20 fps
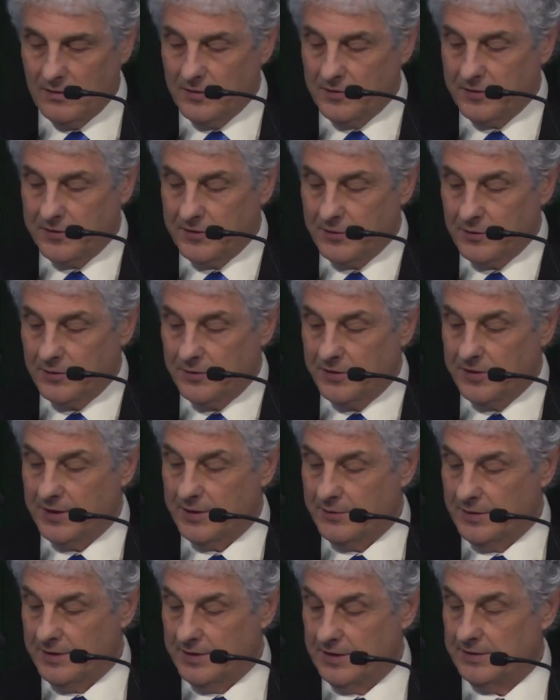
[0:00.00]
the third
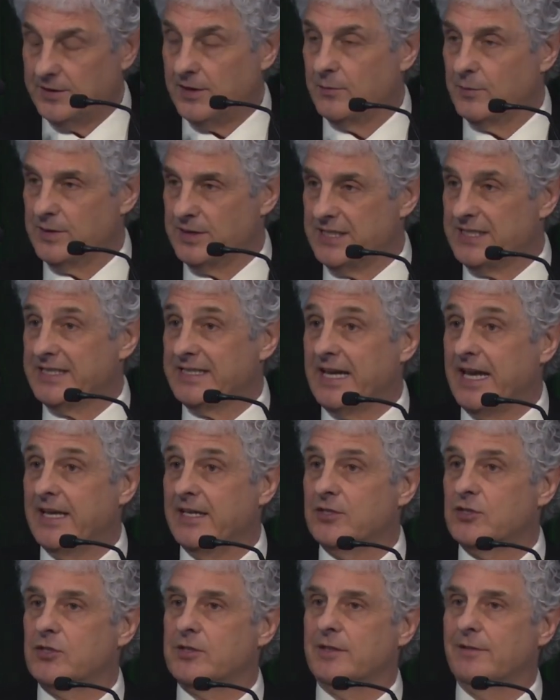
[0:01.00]
theory that there was
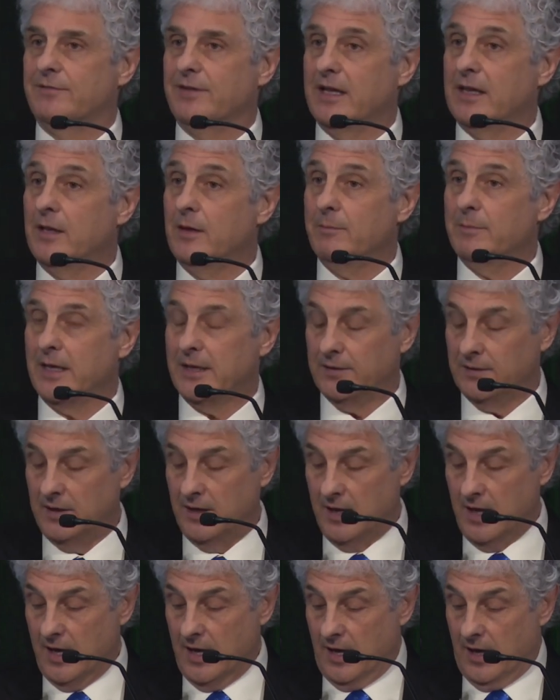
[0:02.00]
stage development
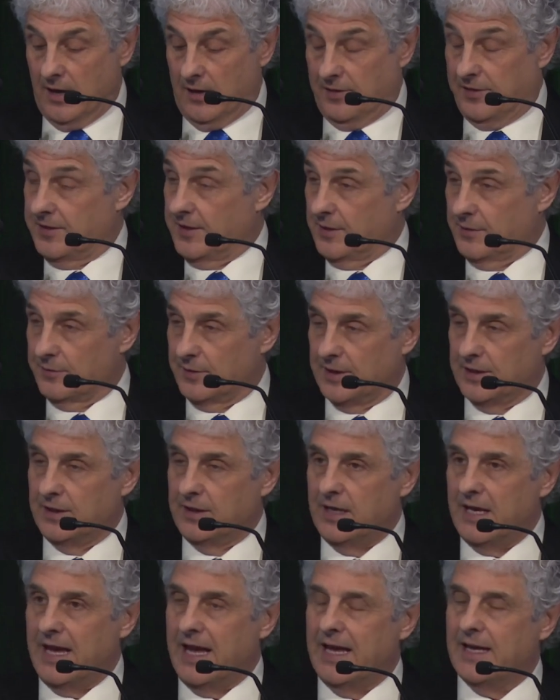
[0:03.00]

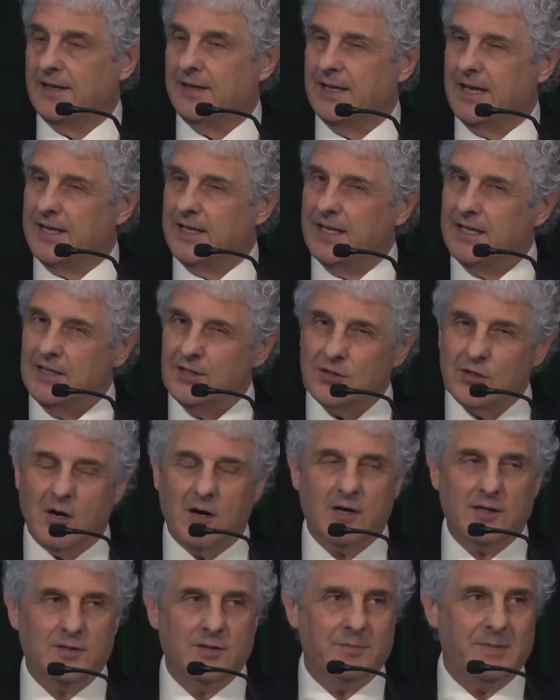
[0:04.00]
theory, and that he
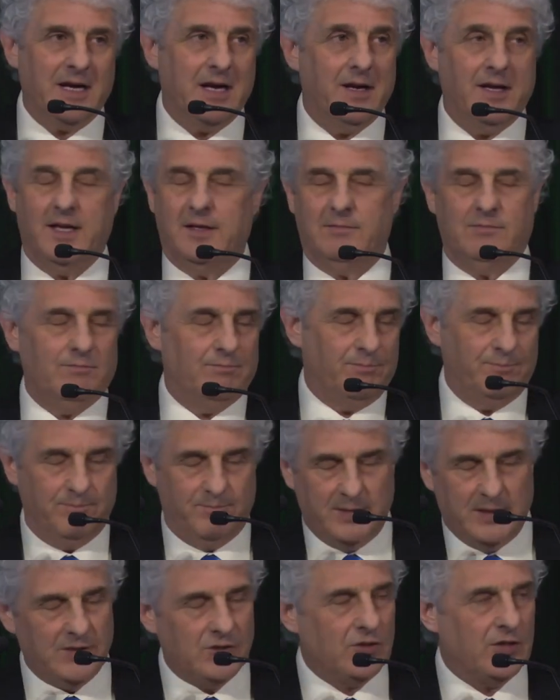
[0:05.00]
talked about, and
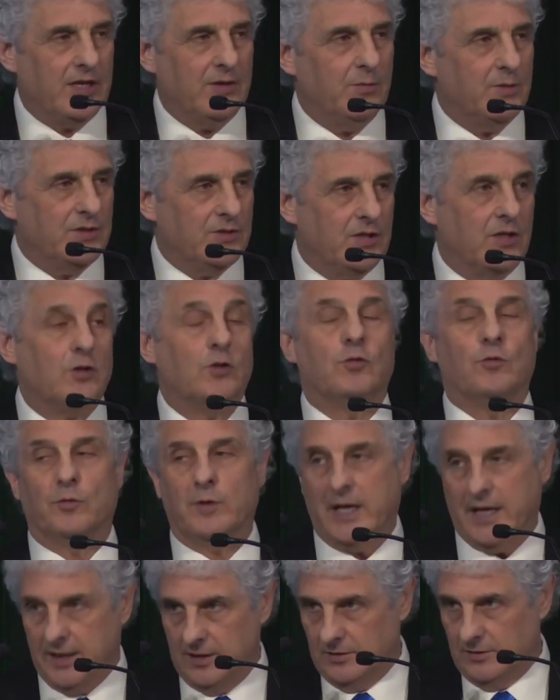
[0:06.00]
Piaget was a
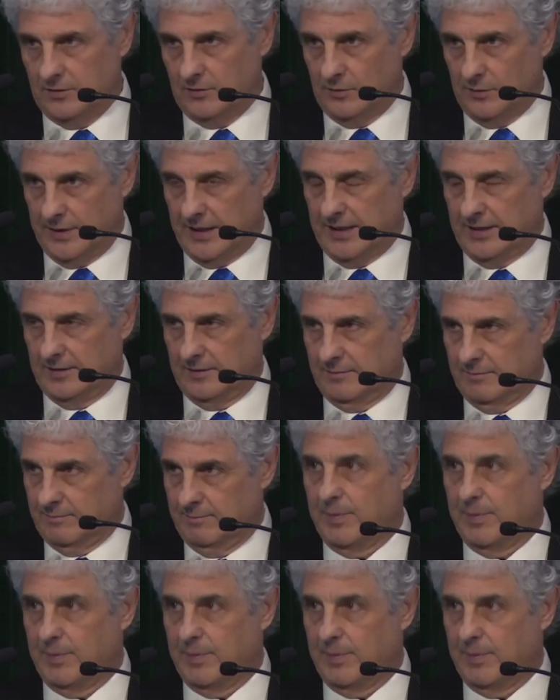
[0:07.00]
great, great